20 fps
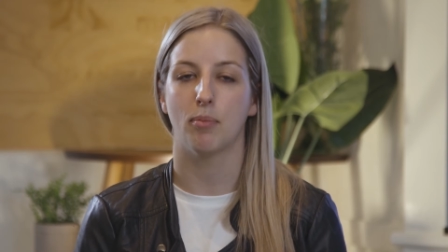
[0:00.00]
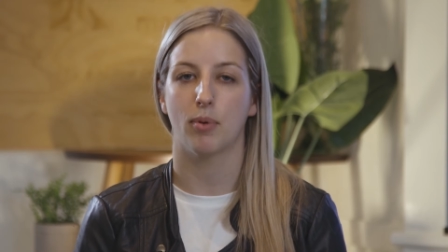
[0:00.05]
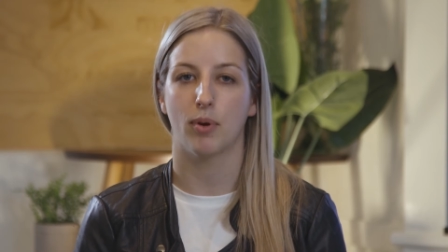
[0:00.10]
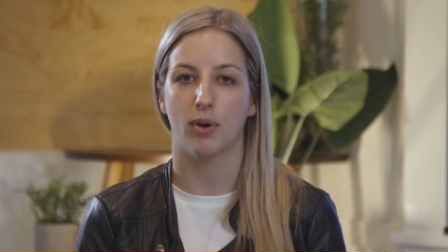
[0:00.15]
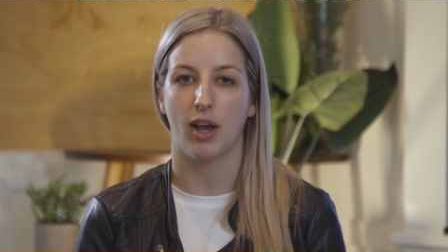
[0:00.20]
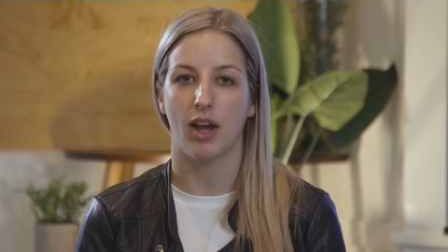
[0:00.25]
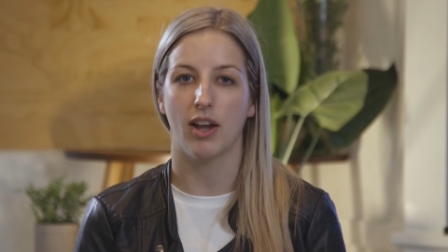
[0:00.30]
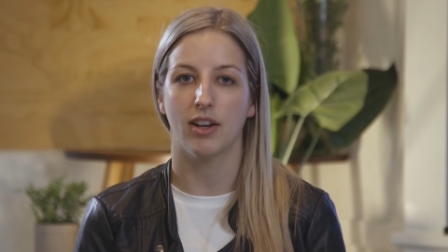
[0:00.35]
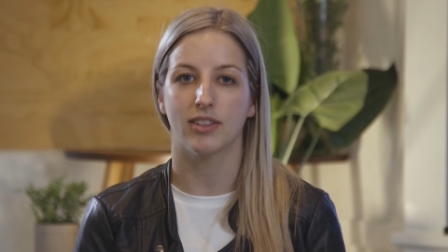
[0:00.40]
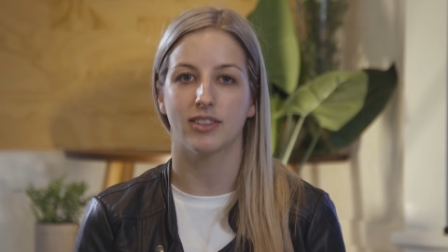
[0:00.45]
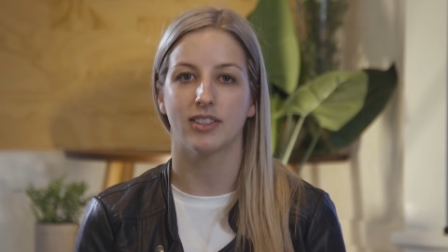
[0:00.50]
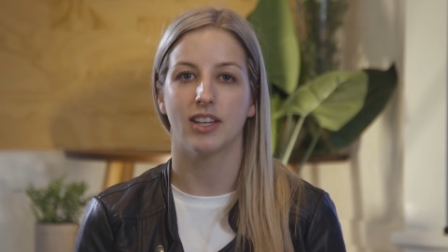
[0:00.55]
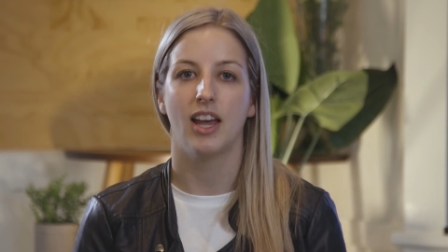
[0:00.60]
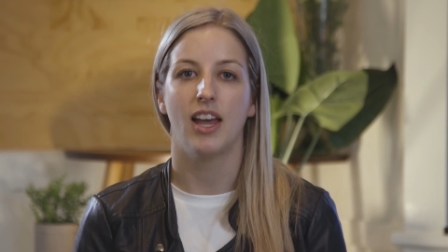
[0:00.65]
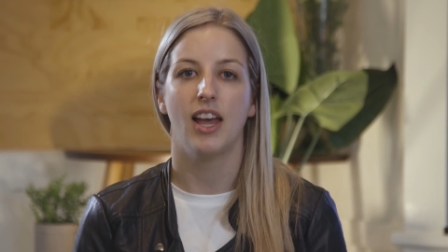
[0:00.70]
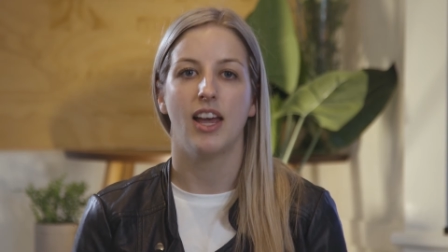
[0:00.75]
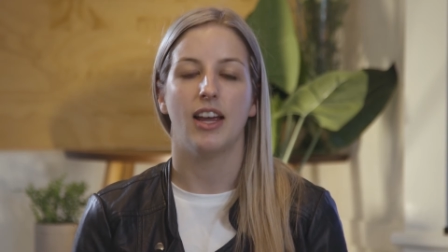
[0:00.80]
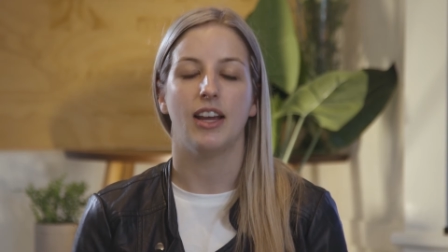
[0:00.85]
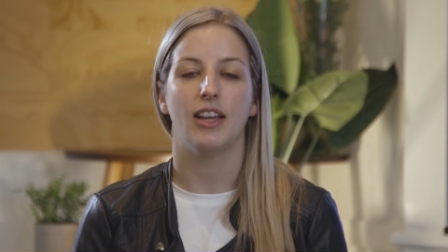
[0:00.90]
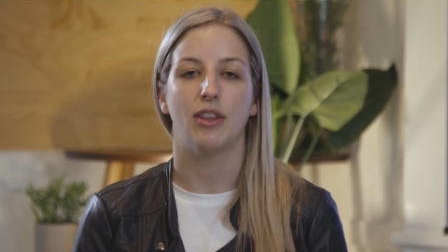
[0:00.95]
products
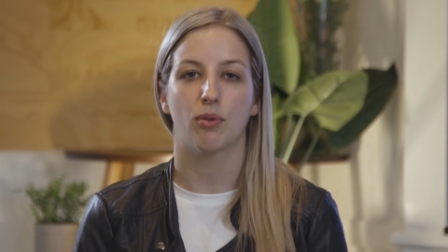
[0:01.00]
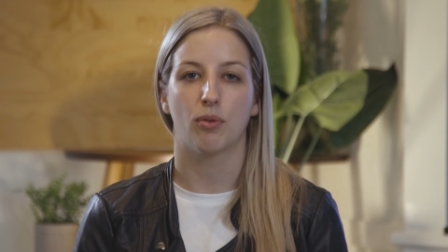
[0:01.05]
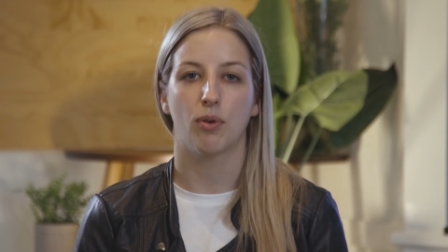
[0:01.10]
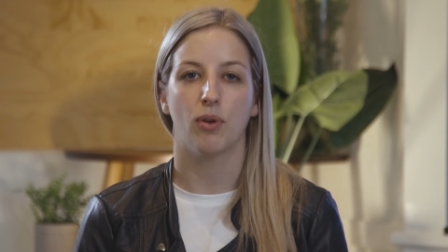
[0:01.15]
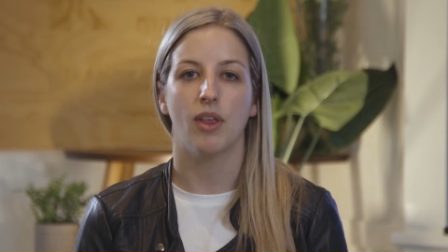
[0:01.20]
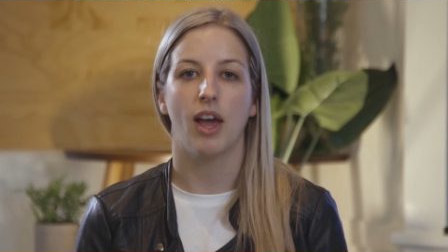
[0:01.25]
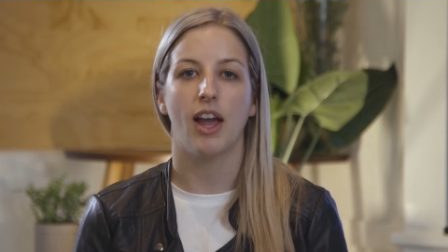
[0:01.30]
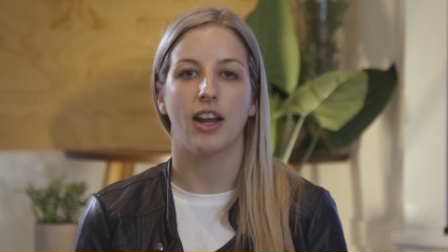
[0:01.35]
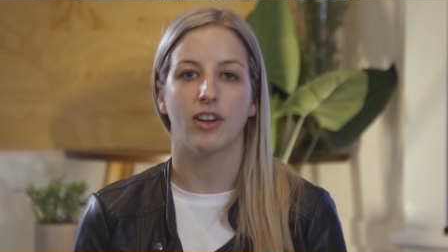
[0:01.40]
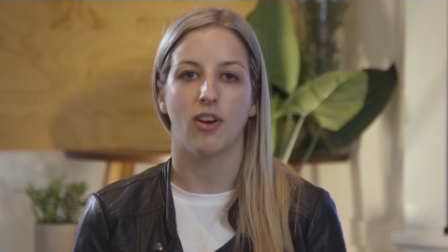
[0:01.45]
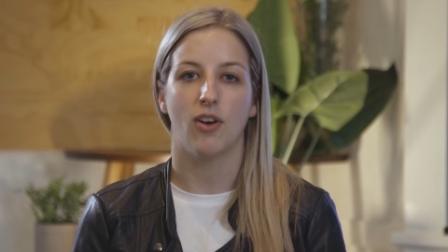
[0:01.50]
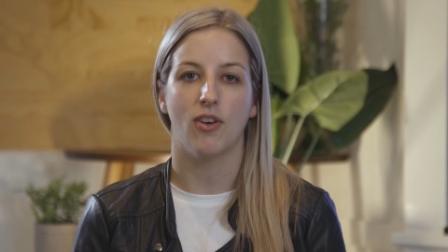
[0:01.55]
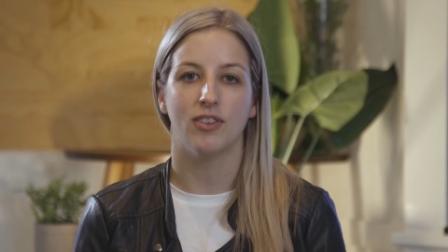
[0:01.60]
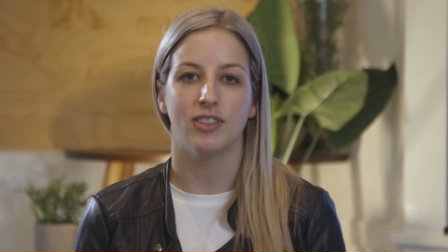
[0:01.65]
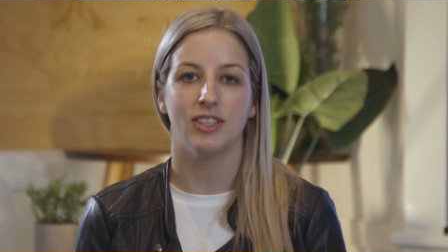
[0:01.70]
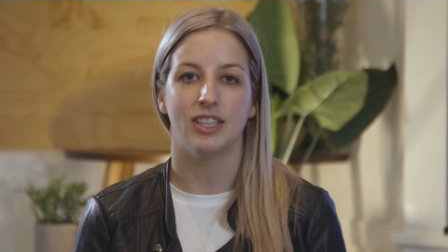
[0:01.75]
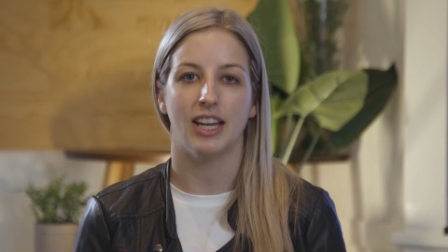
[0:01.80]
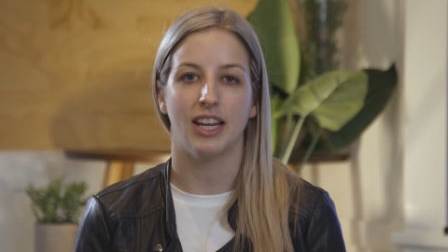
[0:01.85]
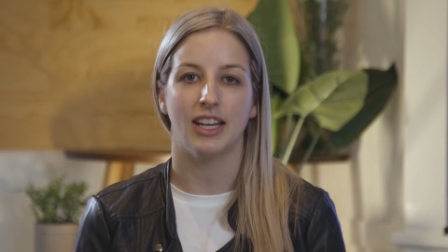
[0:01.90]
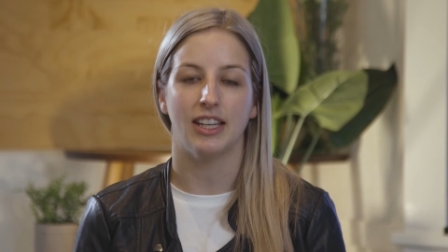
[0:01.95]
through that
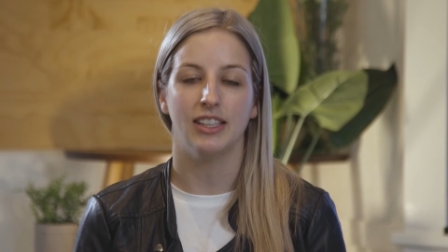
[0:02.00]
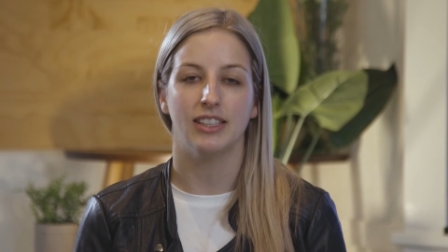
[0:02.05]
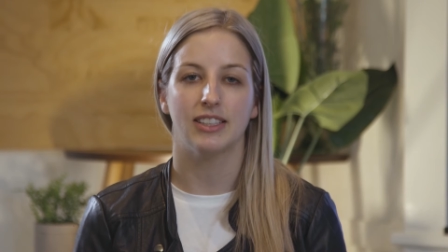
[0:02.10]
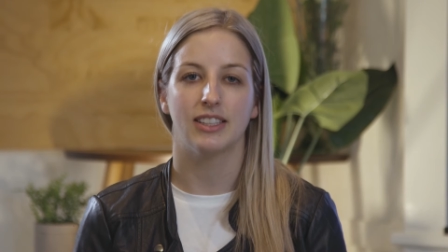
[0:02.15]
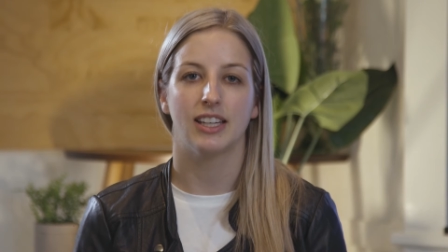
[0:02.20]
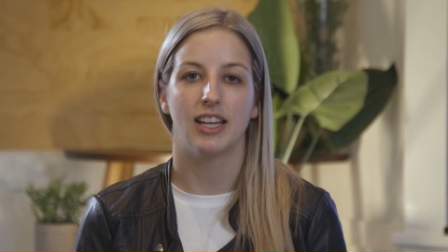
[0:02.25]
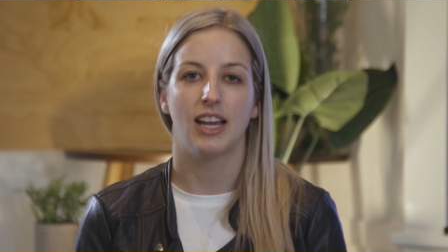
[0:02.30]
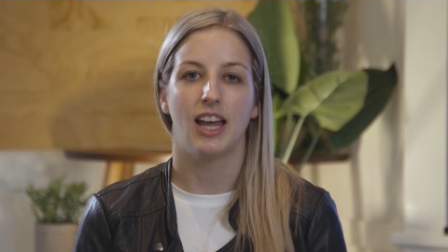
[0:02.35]
content